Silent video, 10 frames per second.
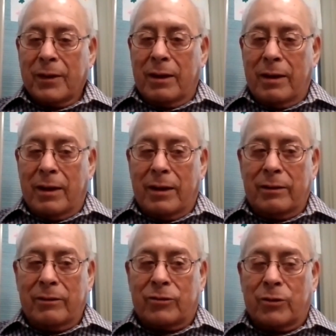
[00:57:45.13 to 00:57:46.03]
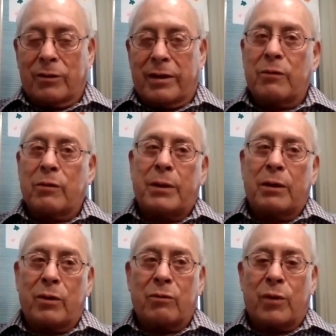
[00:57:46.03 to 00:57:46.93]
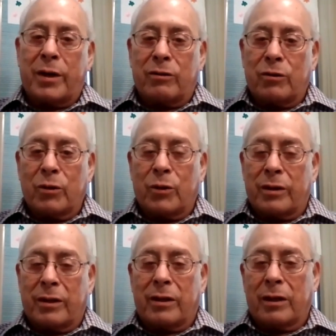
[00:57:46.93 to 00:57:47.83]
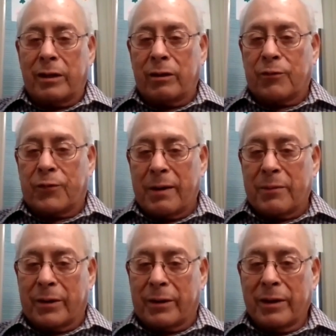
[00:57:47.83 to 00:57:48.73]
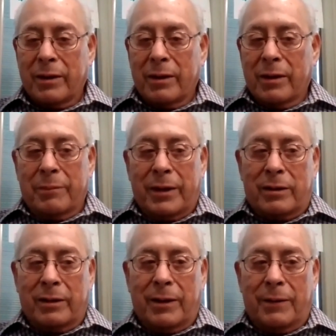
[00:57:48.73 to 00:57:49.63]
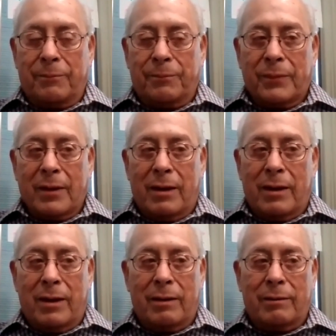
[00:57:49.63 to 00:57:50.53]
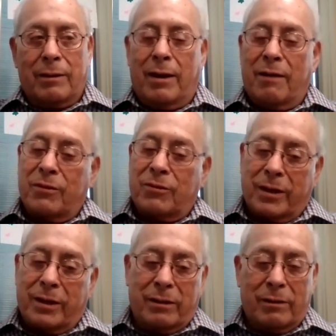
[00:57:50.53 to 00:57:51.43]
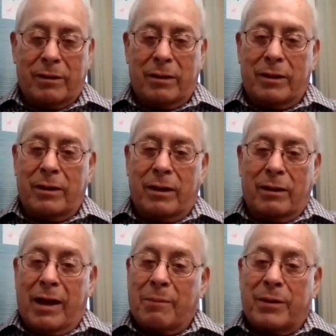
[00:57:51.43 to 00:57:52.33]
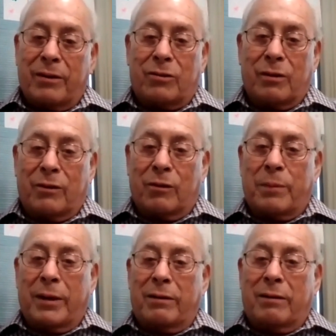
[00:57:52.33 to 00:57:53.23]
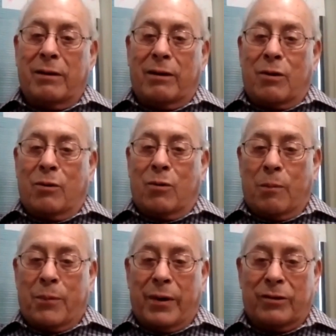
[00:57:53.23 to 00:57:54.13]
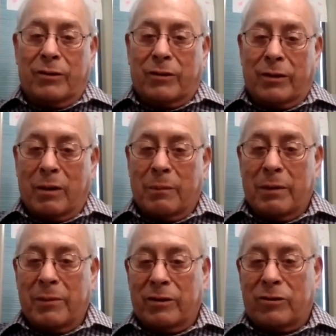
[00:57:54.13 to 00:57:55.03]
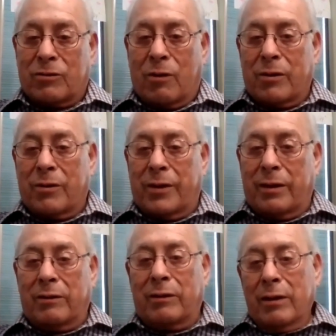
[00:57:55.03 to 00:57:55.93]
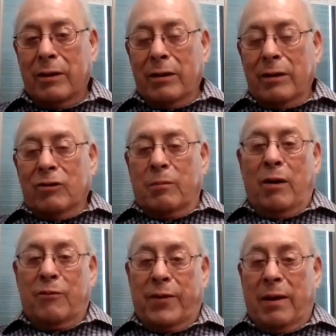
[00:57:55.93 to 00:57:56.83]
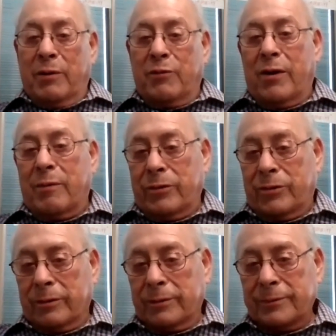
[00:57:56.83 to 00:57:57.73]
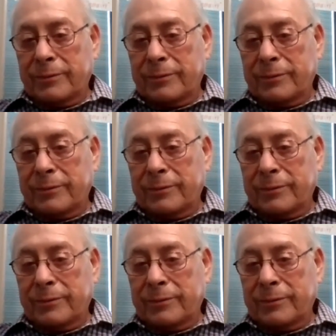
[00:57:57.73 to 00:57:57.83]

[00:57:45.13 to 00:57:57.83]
So that would be one way to do it in a legal framework. But obviously, the lobbyists of those big corporations are going to be much stronger than the small family farmers.